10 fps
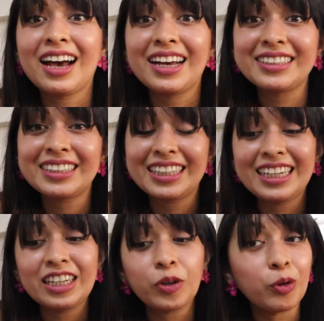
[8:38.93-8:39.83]
as
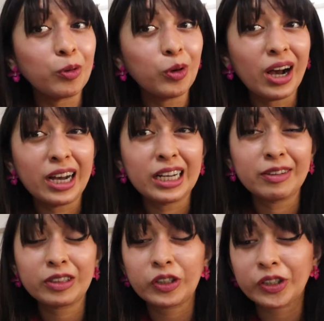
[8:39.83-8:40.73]
it could
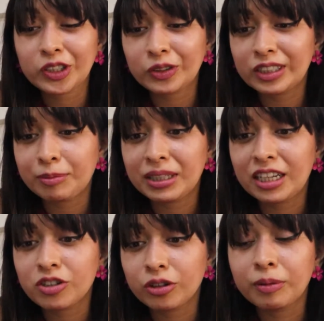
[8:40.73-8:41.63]
have
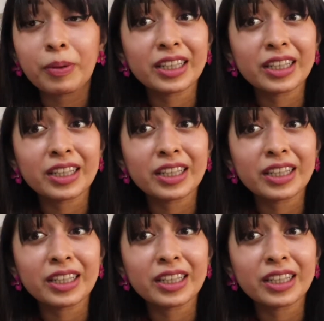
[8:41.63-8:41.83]
cross-contamination,